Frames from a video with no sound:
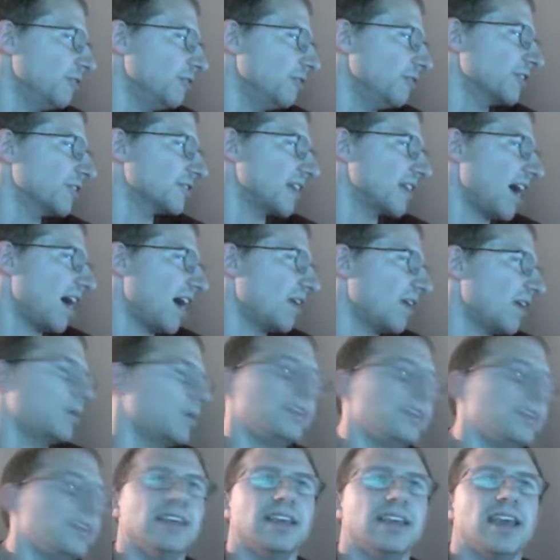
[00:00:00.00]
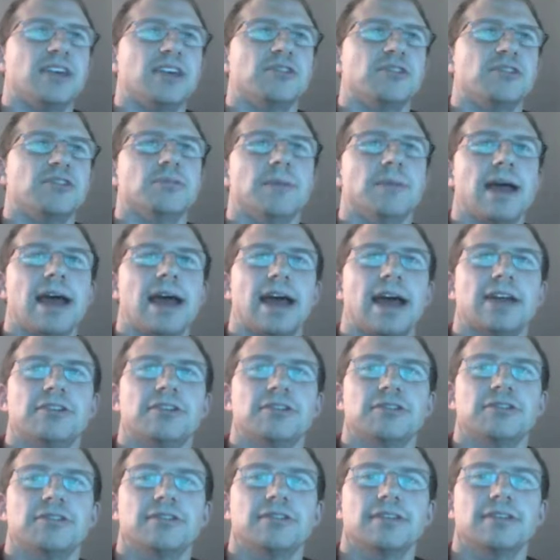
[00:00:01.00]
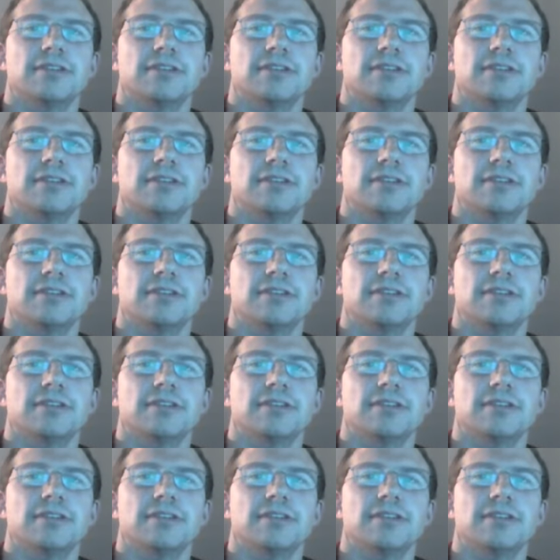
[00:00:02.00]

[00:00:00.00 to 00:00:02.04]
figures out how to win the occasional match.